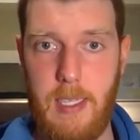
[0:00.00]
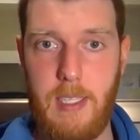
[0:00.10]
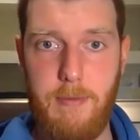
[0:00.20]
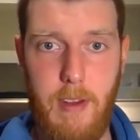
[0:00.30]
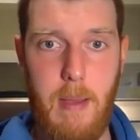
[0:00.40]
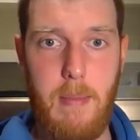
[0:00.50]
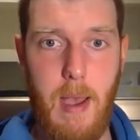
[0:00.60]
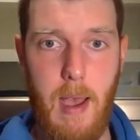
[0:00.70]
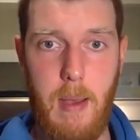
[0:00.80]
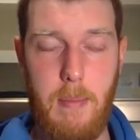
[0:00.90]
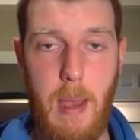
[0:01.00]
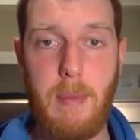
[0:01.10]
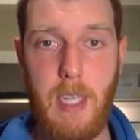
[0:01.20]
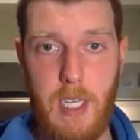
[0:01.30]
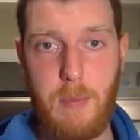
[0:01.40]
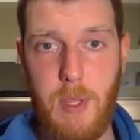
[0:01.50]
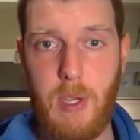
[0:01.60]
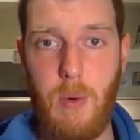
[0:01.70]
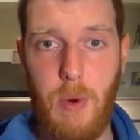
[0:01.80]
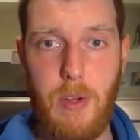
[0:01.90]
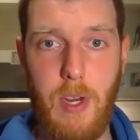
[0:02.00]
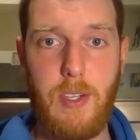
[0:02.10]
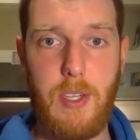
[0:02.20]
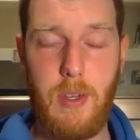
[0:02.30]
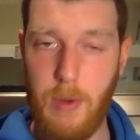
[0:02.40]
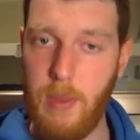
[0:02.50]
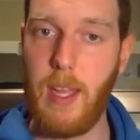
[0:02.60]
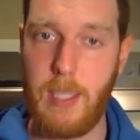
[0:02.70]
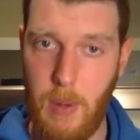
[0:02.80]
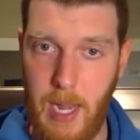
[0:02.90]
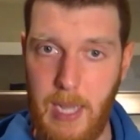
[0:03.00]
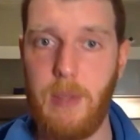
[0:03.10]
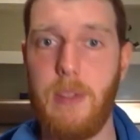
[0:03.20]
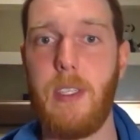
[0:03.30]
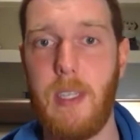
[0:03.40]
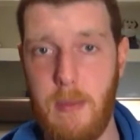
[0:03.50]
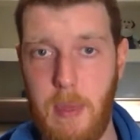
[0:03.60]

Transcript: It's from MDH Breathing Coordination, or that's how I learned it,